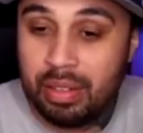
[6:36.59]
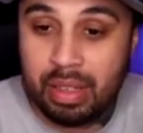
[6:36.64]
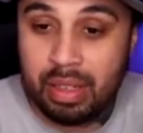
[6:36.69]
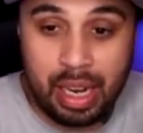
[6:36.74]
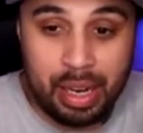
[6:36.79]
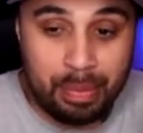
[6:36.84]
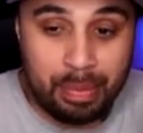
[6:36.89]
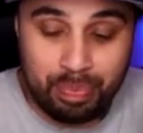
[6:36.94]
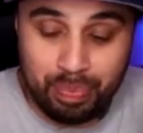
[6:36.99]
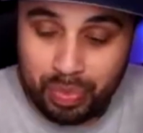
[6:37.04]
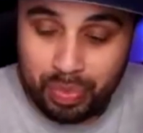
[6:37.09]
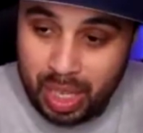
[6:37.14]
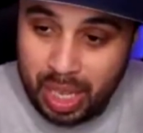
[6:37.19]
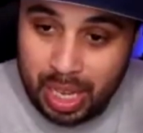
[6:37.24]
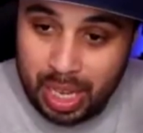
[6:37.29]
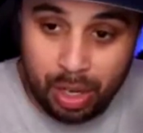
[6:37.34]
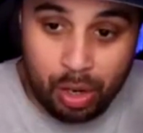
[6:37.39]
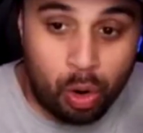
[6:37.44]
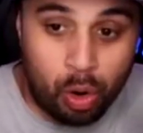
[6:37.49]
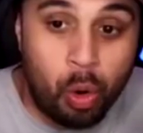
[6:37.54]
they
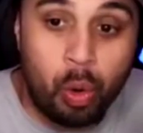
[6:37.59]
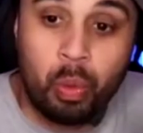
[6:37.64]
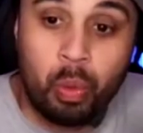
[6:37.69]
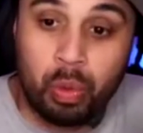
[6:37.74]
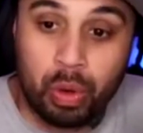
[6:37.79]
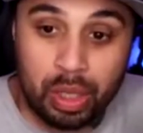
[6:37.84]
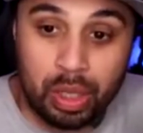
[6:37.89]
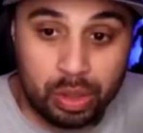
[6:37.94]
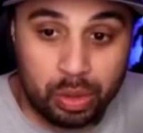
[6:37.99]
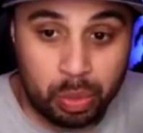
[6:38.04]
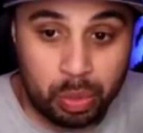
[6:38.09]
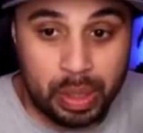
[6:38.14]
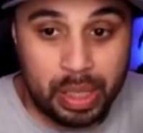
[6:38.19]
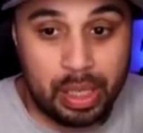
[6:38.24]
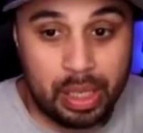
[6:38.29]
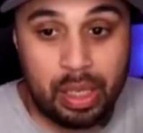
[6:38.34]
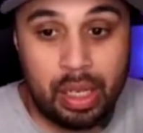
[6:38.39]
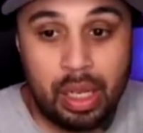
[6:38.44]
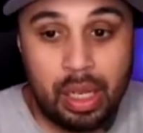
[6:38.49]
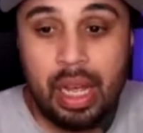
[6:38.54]
hit home runs with
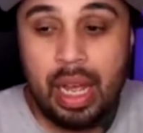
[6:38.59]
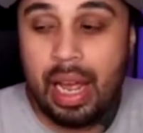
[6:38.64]
it.